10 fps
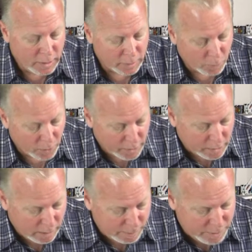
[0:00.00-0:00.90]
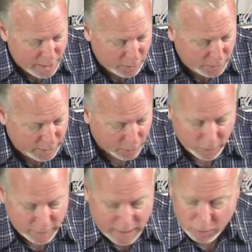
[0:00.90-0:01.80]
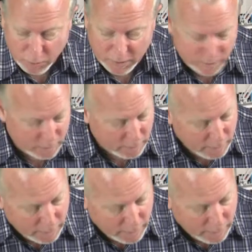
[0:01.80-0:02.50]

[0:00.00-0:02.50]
and we're going to come down here, and that's what the